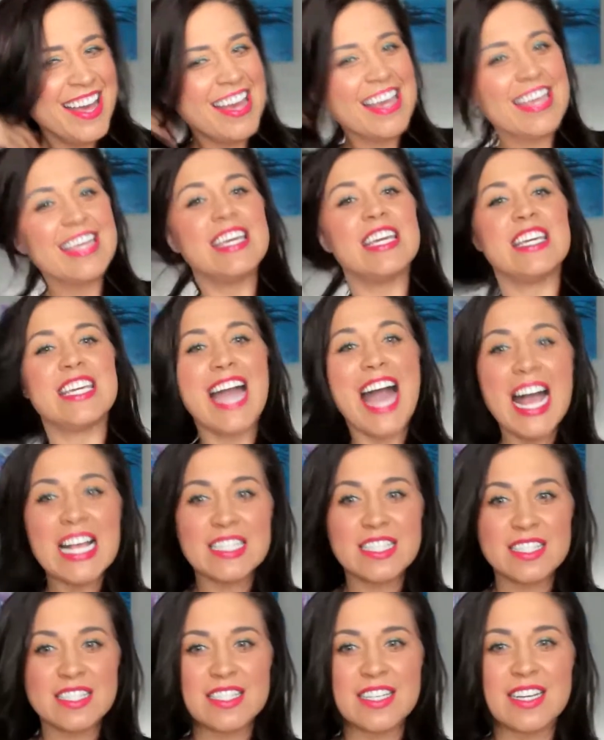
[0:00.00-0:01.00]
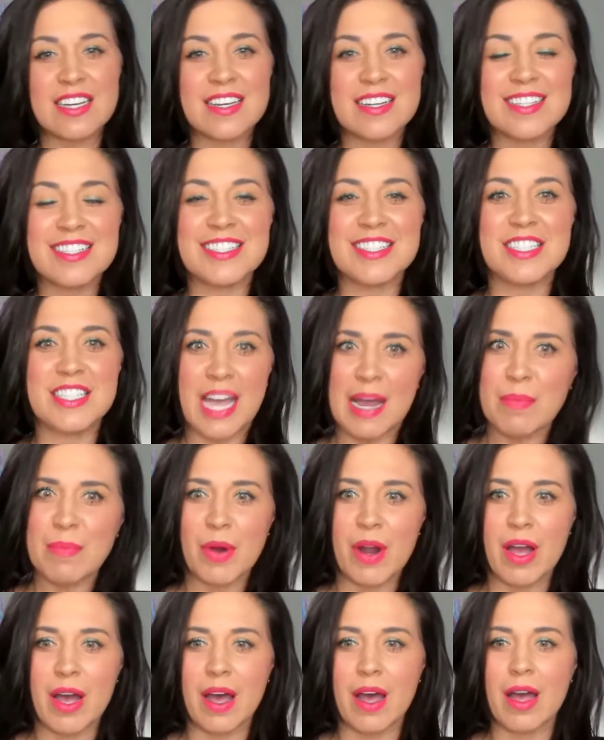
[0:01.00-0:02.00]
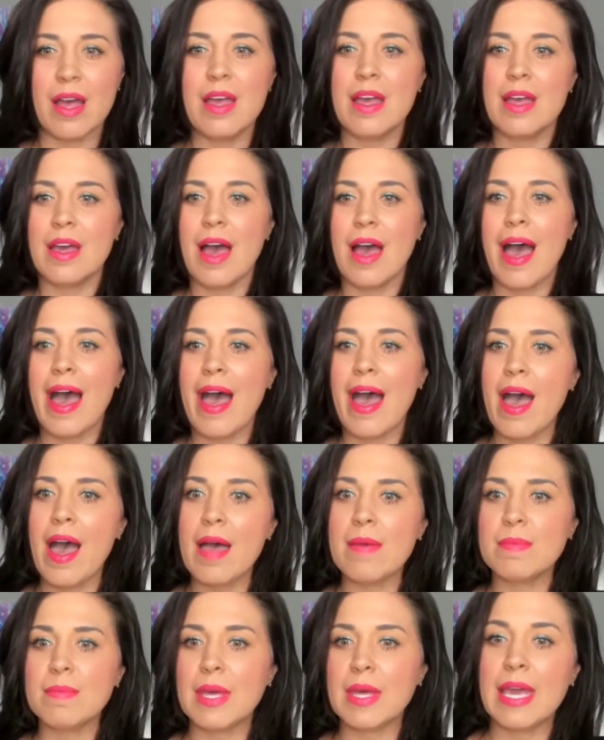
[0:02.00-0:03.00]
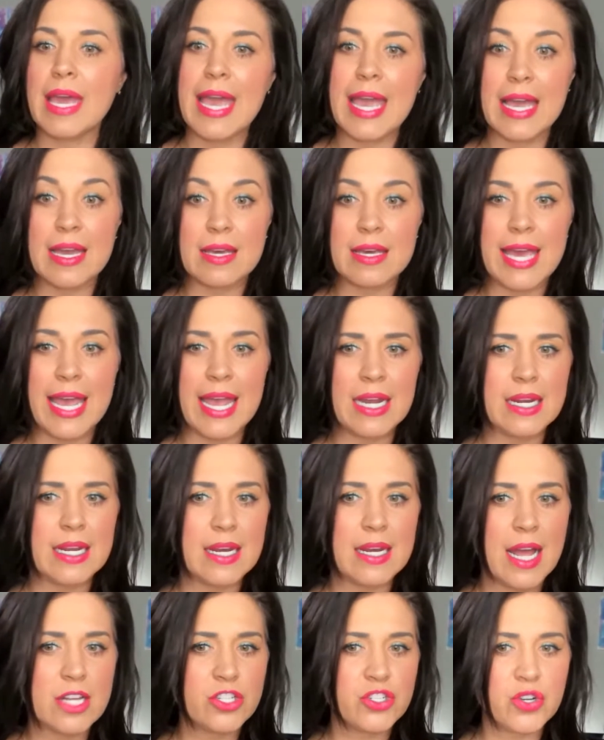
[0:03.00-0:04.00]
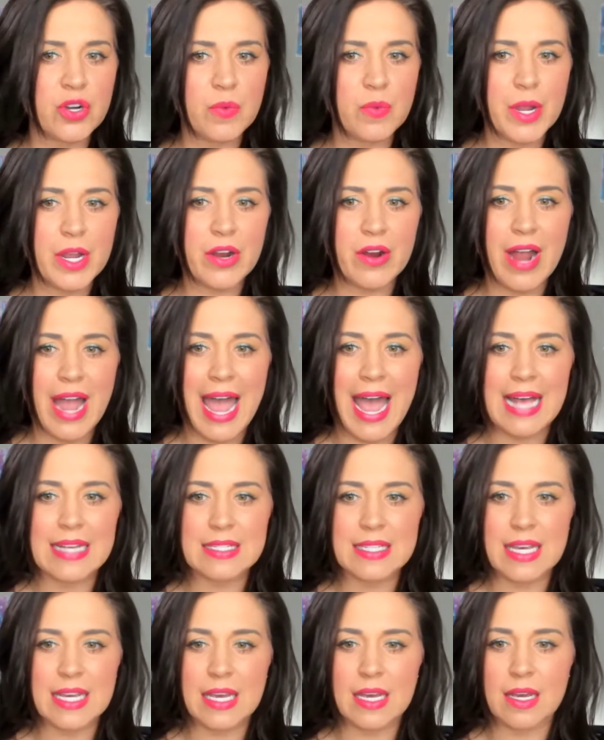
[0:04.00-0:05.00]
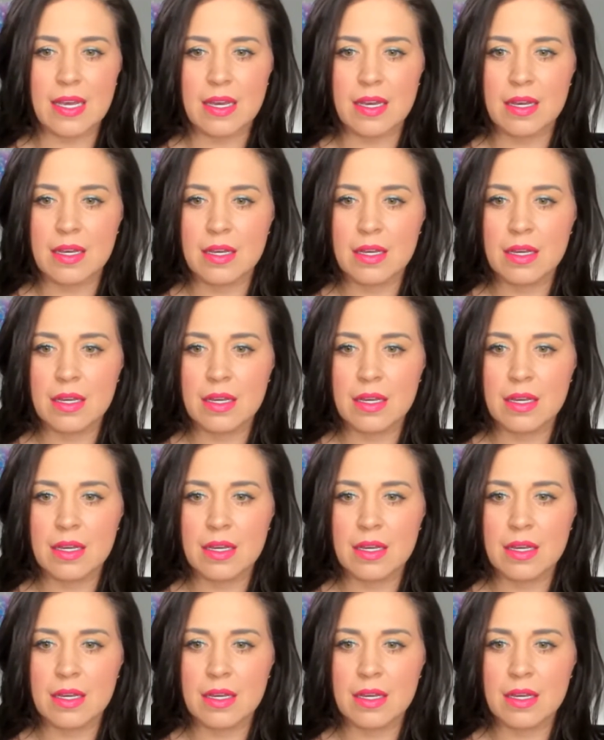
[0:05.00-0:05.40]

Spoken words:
Yes, Deborah. Candy, not sure what you're asking